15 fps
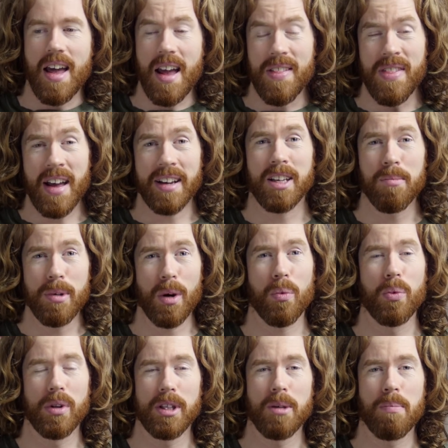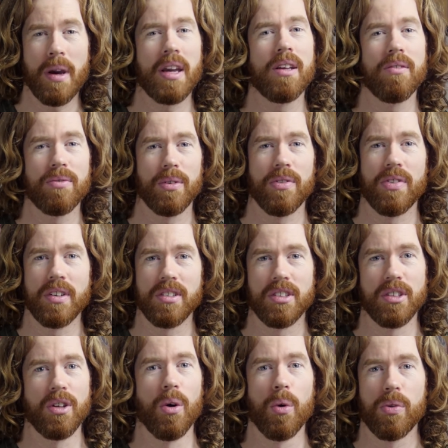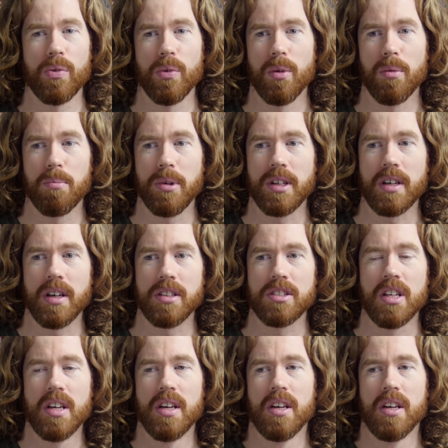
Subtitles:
And that can be a really painful thing to go through because